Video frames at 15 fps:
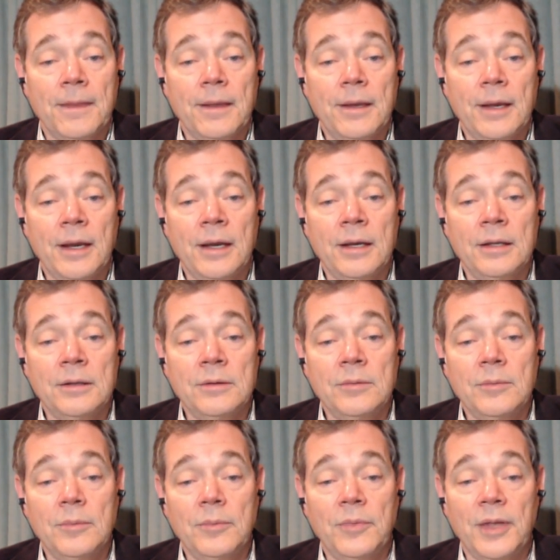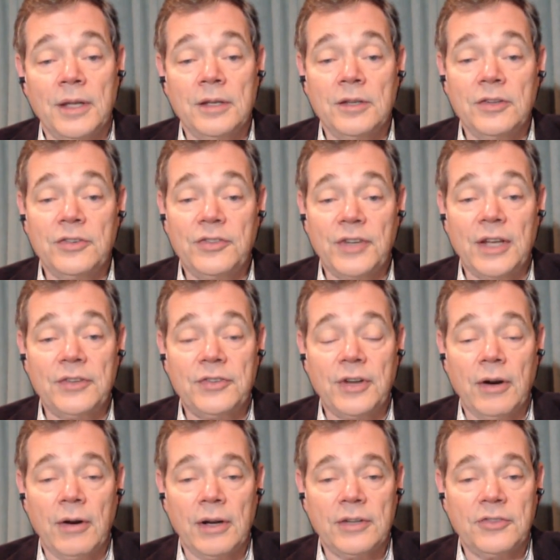Mm-hmm. And then sets
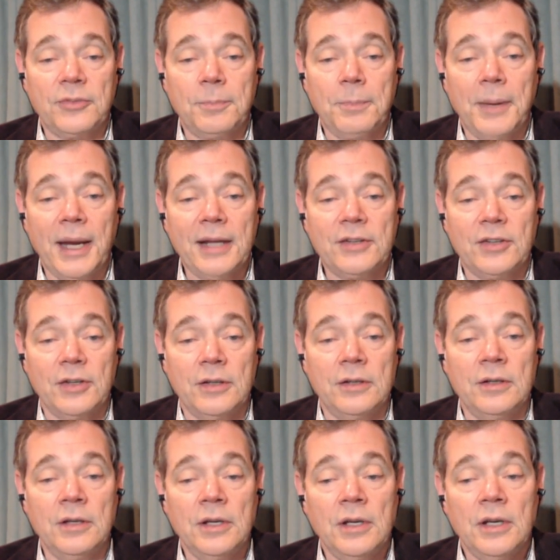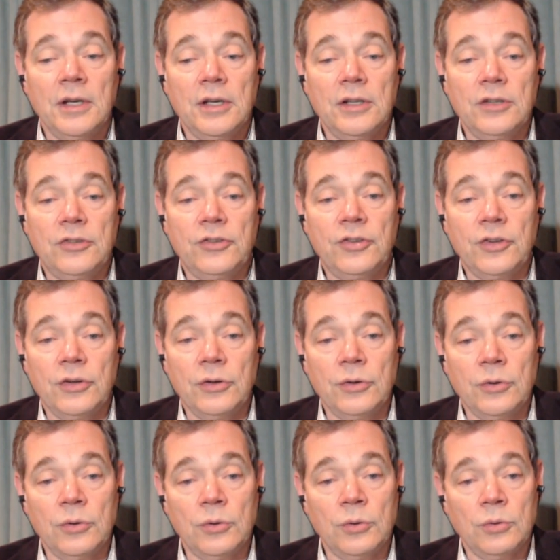are expected
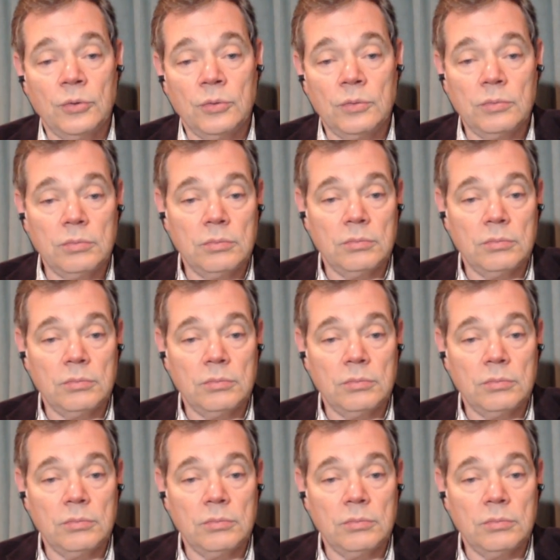to